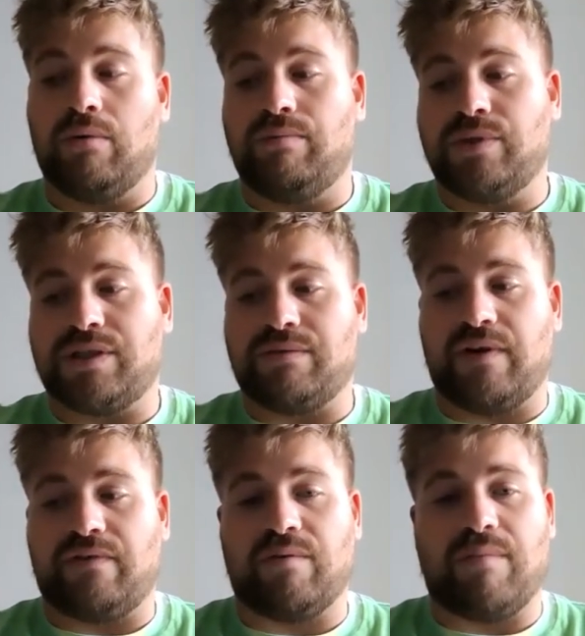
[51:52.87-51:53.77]
just
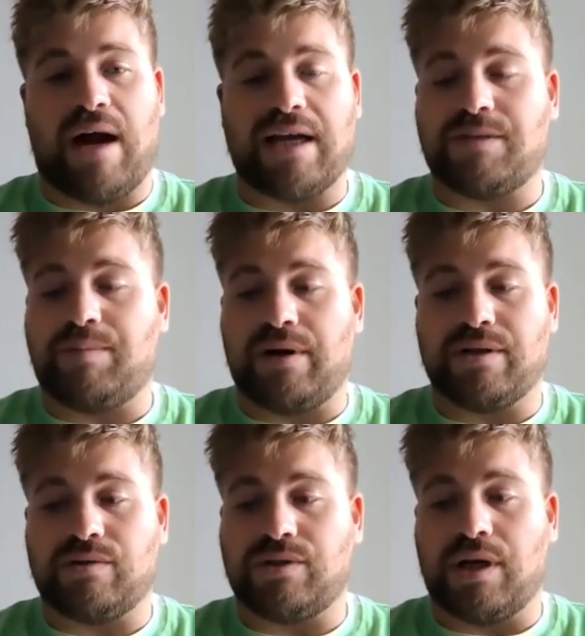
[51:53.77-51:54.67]
from my
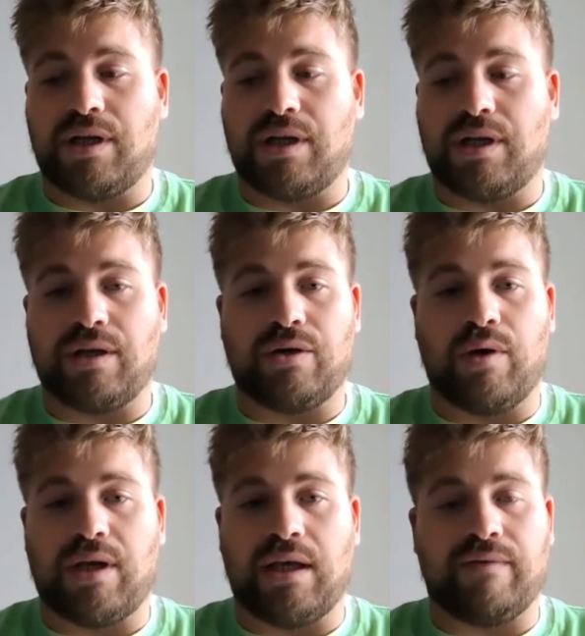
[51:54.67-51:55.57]
experience studying
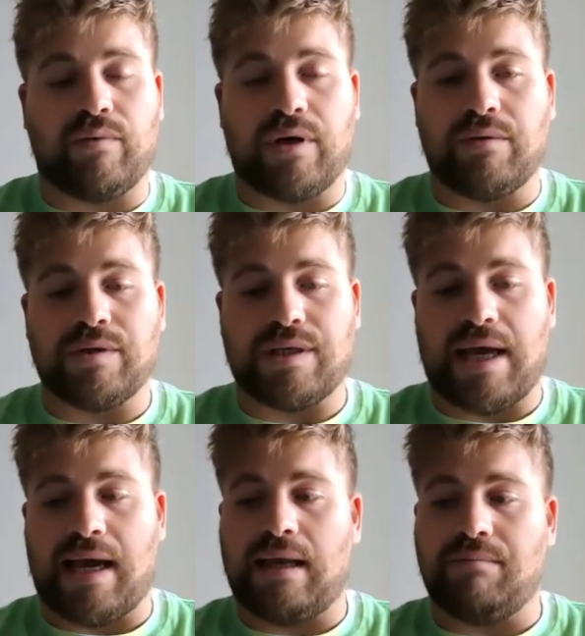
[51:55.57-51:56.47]
Kwity, even when he was
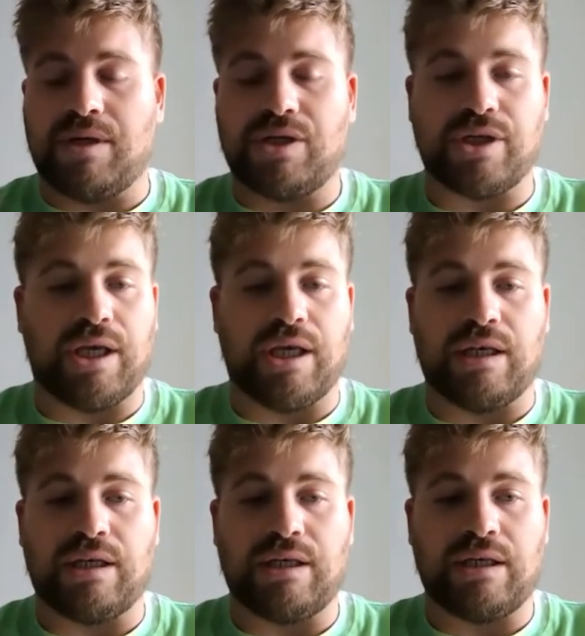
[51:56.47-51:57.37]
at
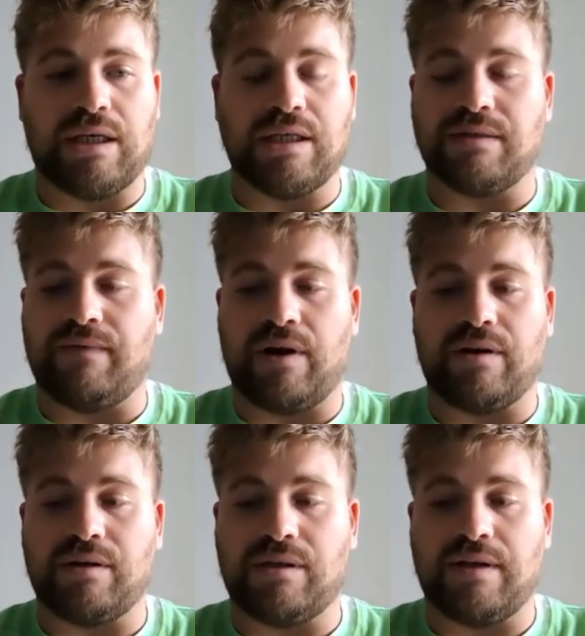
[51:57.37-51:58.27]
Michigan, he's very
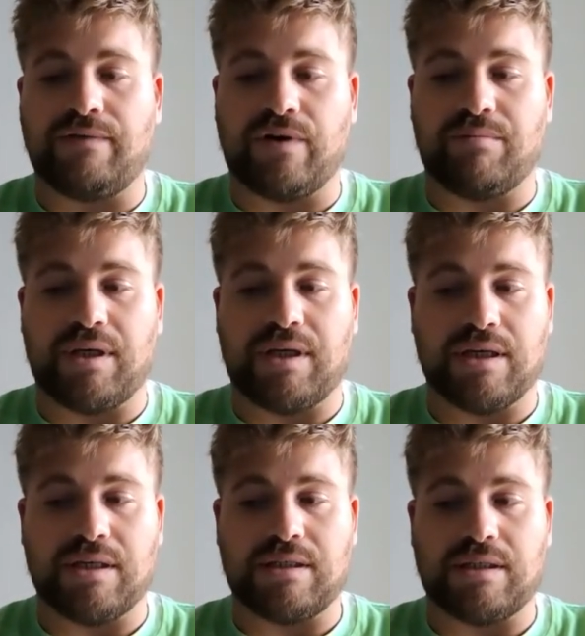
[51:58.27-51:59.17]
different
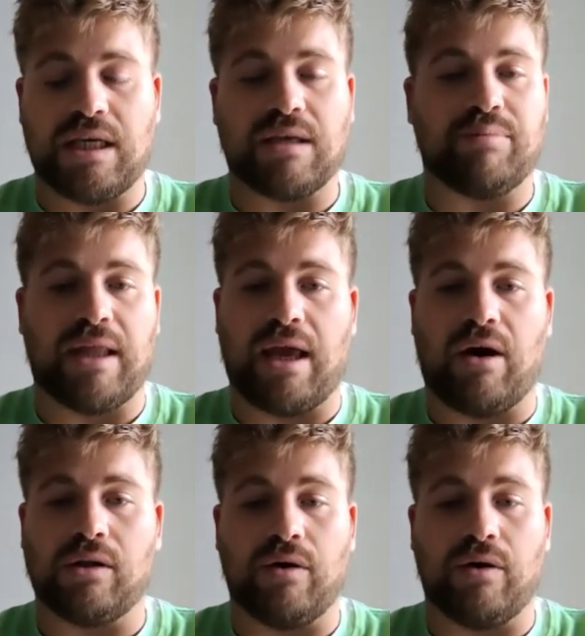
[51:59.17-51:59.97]
because he can play all